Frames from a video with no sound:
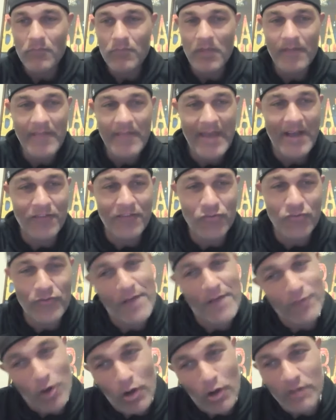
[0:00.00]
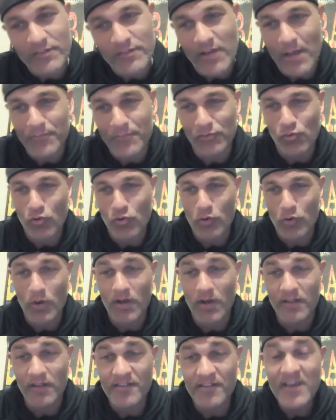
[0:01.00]
the Astros having a hard time scoring
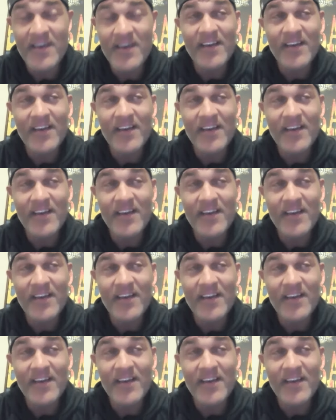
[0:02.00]
runs,